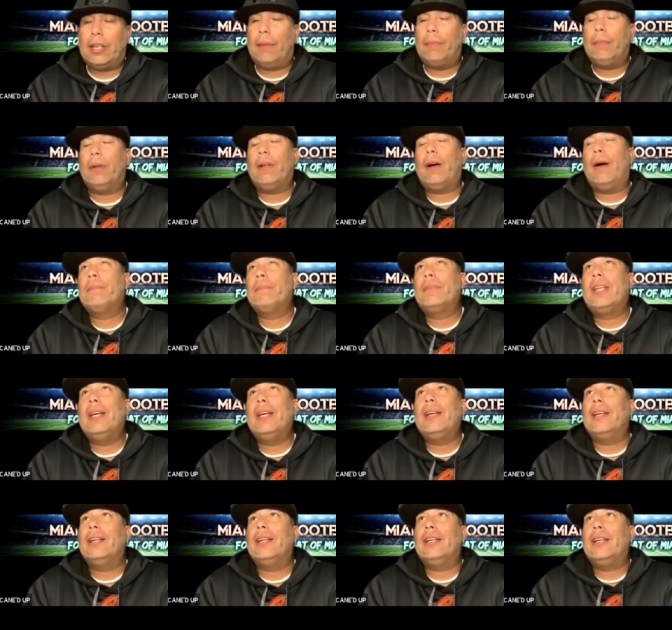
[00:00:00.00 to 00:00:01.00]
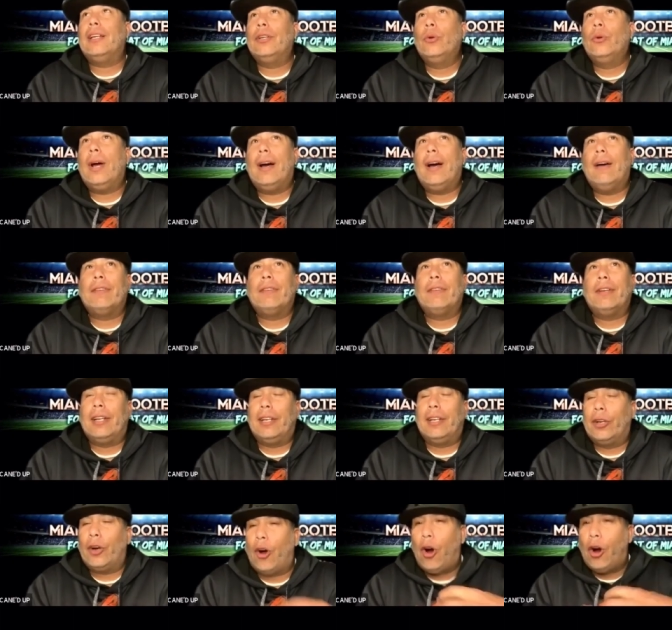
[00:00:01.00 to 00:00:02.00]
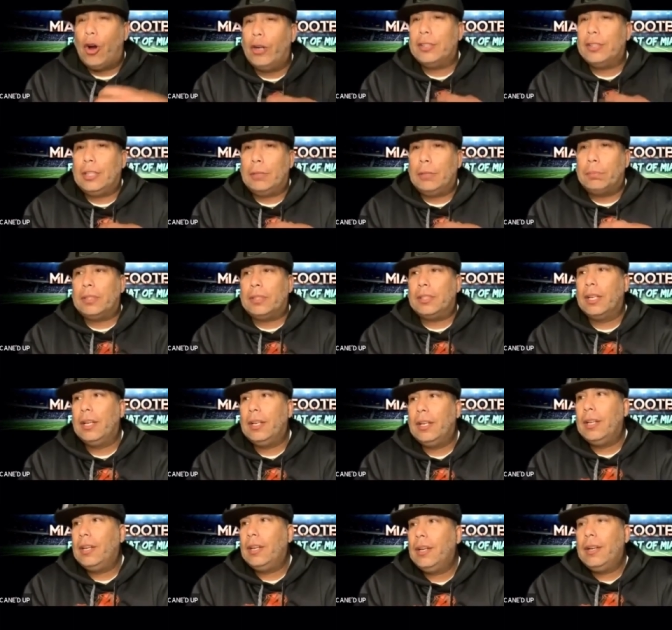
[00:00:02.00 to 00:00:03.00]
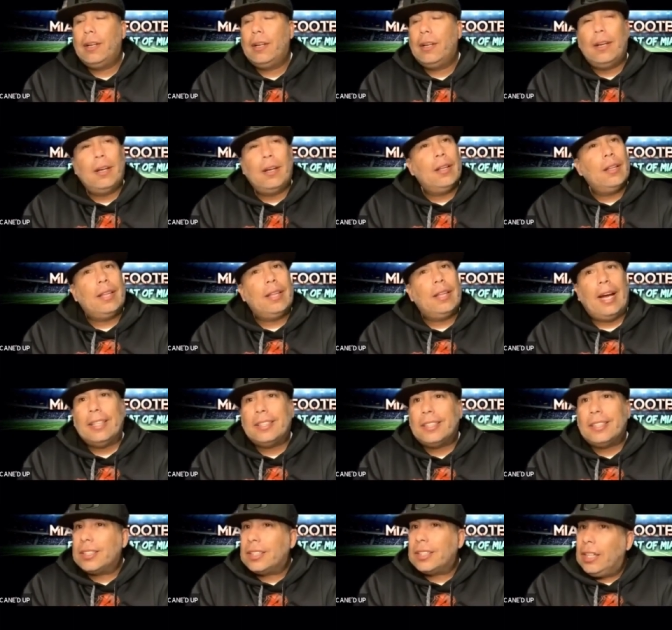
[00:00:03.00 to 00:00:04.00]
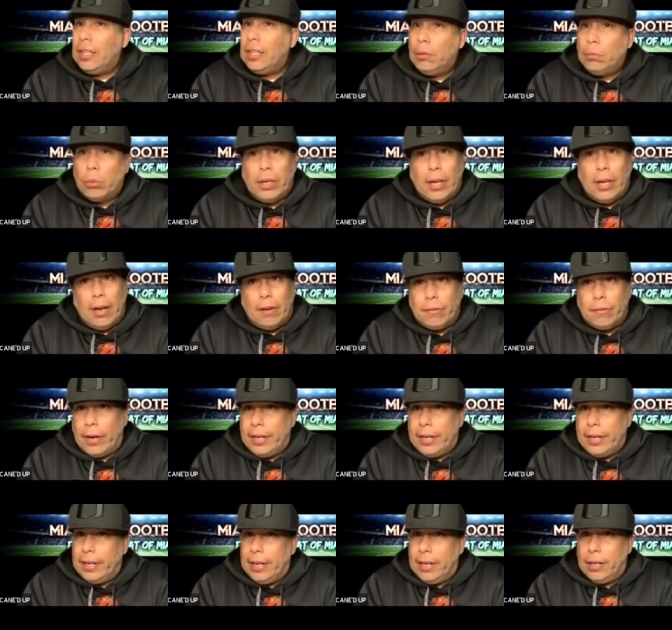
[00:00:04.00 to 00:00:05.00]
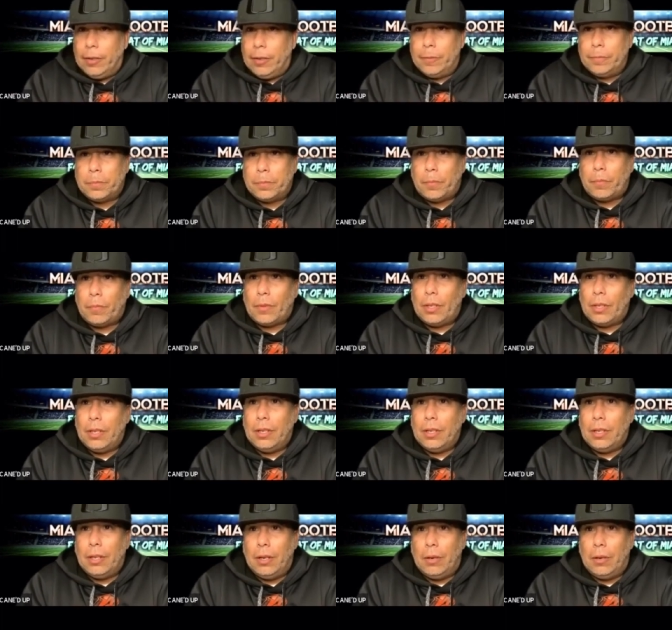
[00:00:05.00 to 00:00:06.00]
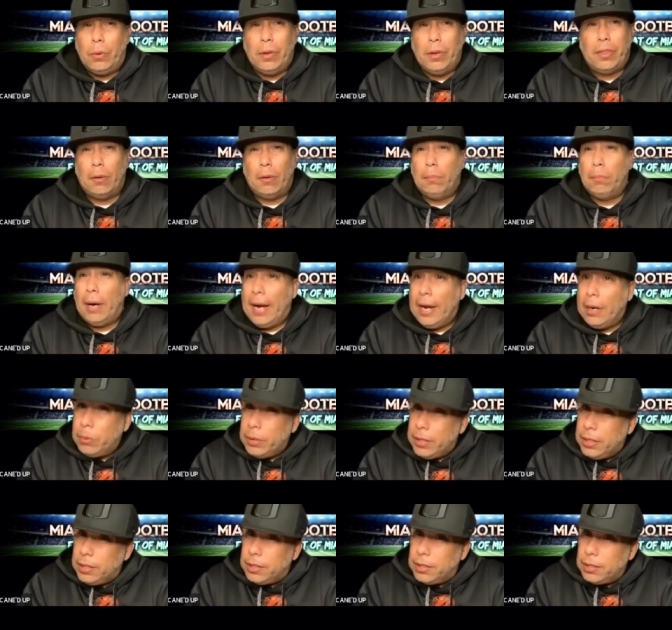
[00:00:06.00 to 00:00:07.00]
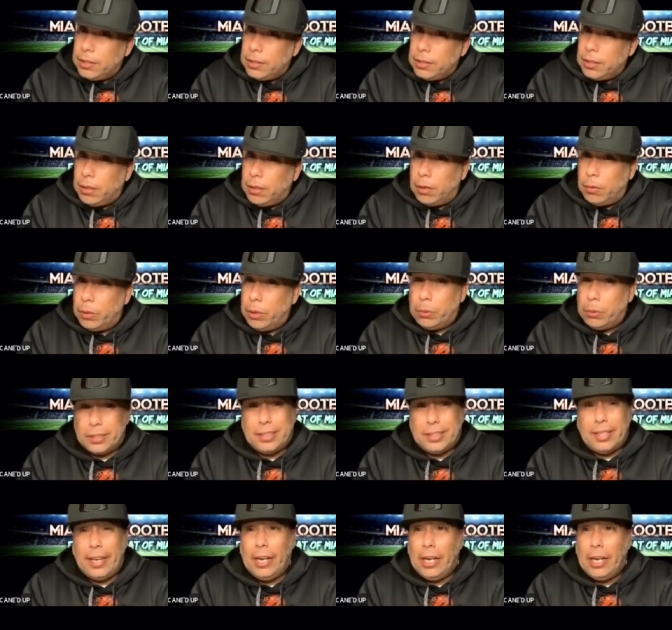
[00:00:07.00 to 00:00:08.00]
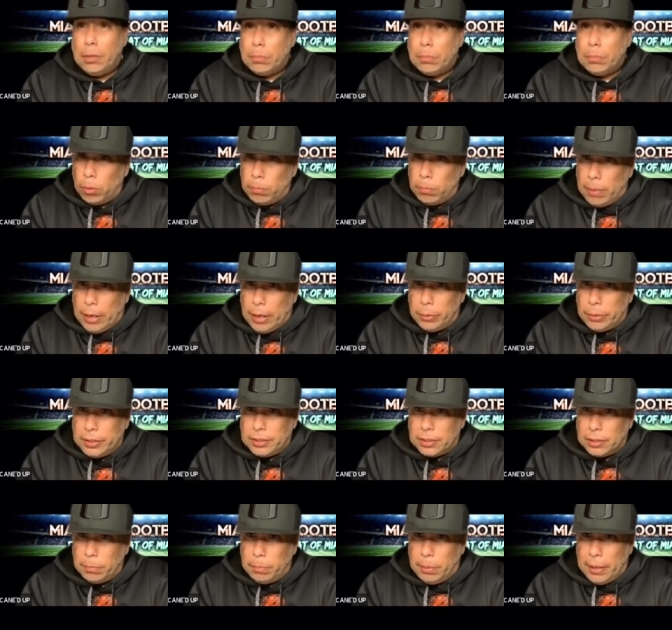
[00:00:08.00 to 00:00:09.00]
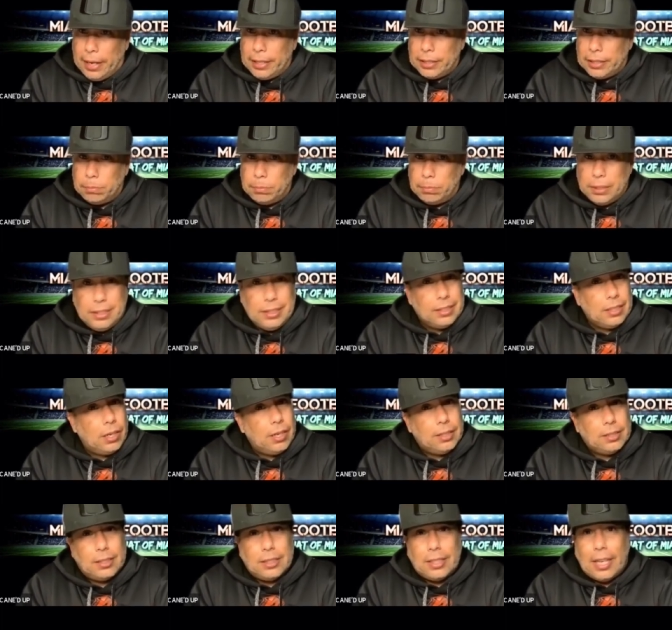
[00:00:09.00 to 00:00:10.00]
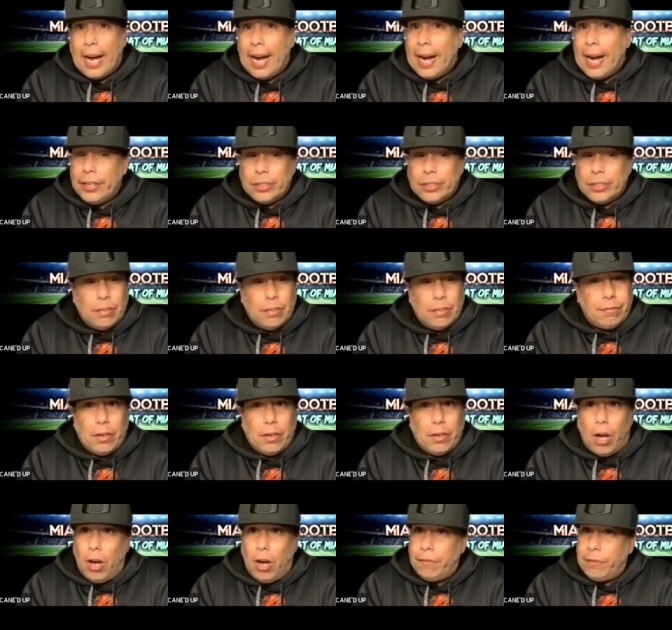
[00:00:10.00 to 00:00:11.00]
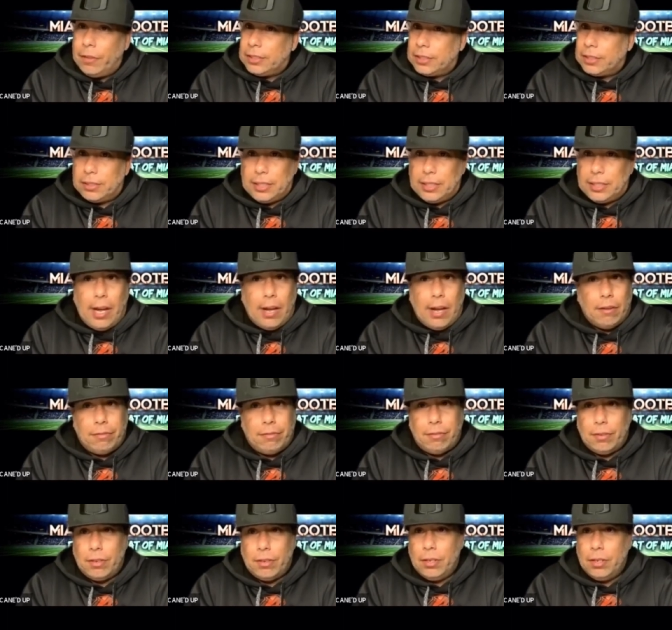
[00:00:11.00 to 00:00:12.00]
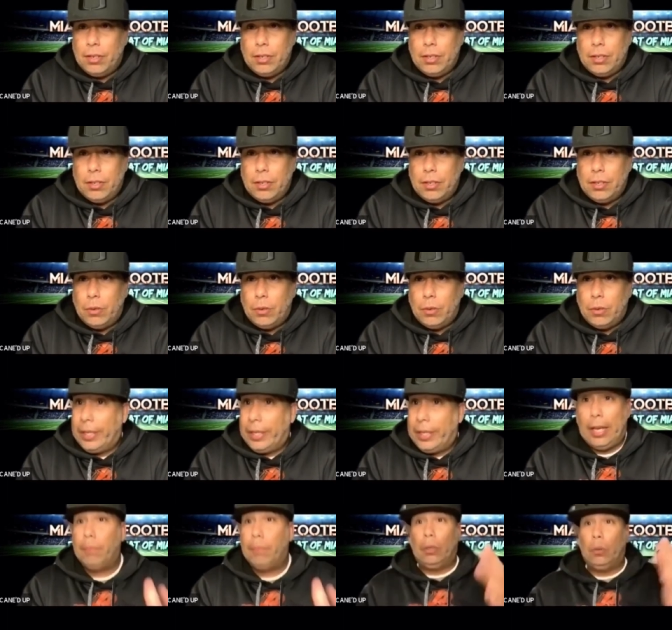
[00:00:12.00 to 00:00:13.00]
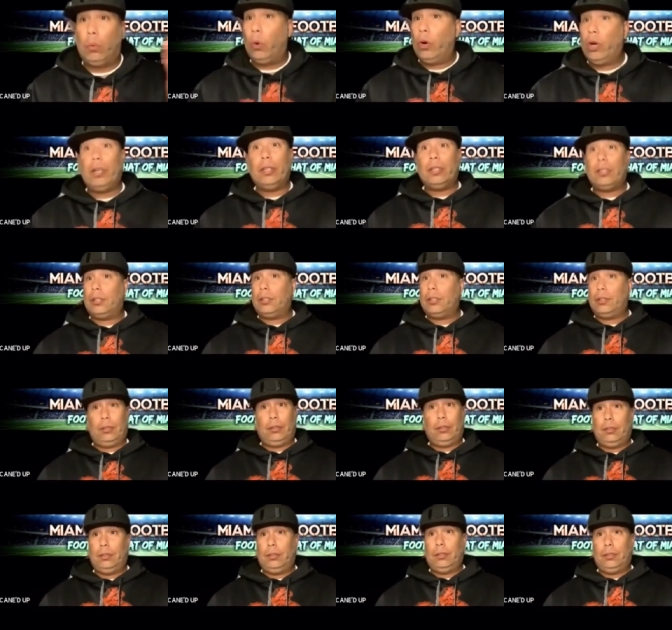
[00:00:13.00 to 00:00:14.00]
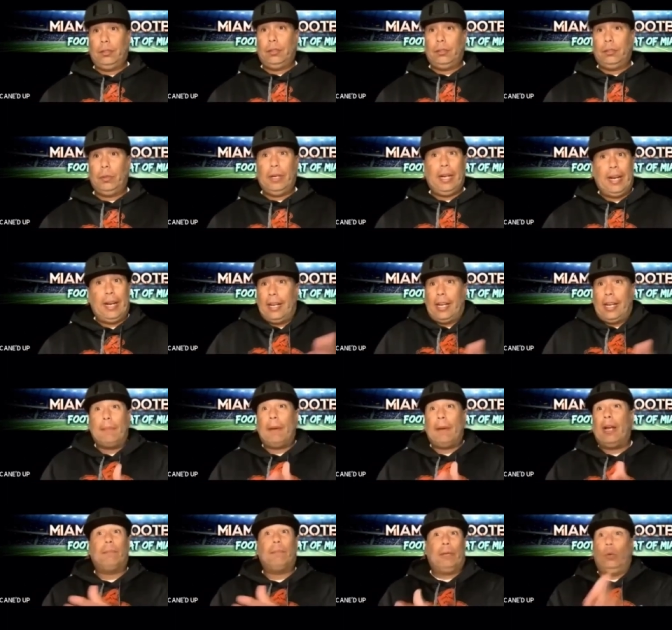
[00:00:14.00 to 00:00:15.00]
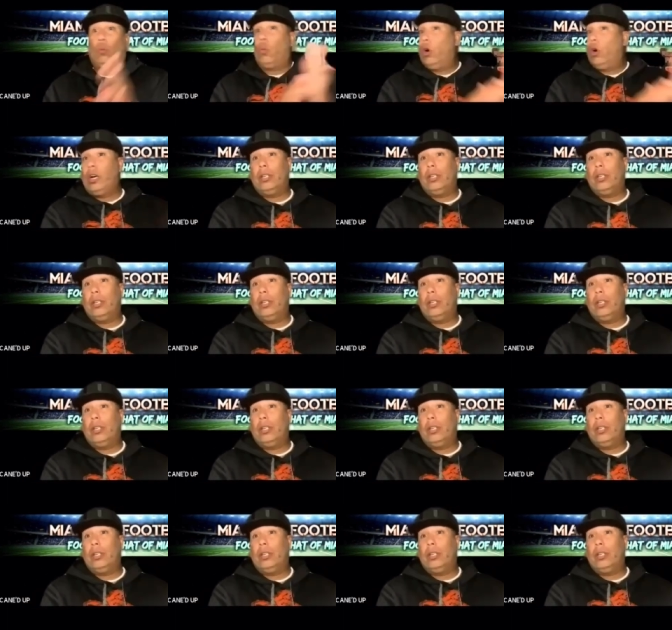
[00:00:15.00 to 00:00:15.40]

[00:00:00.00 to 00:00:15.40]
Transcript: I'm thinking you have it in your heart deep is that scheme we have right now with a bye week. We were terrible in bye weeks in the past. This is an entire different offensive staff. We can't be worse we're not going to come out and be worse.